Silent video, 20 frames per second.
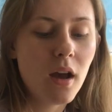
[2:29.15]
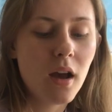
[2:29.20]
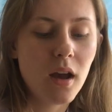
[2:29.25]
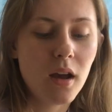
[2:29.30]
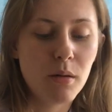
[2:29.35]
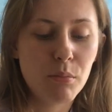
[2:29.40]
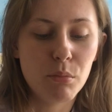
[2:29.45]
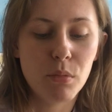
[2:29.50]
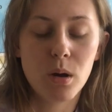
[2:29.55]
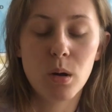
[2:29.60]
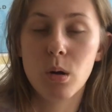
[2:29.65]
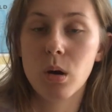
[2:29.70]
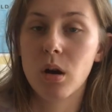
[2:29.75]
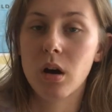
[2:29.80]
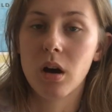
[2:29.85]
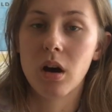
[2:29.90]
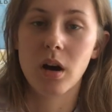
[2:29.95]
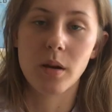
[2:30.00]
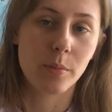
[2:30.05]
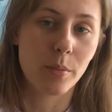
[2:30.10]
Um,
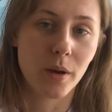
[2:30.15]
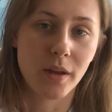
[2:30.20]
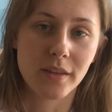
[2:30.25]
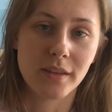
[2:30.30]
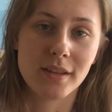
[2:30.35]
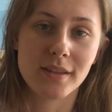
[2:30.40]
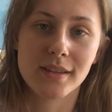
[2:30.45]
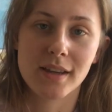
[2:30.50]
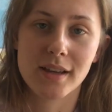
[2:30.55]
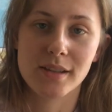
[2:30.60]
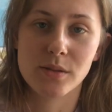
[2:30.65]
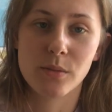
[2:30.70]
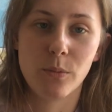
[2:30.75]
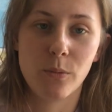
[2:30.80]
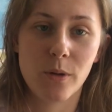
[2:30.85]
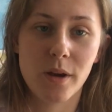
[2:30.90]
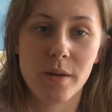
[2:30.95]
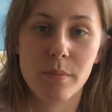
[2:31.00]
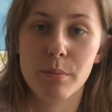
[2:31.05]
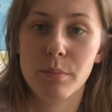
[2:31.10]
I buy things as
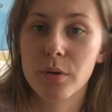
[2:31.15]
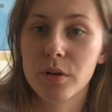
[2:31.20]
and when.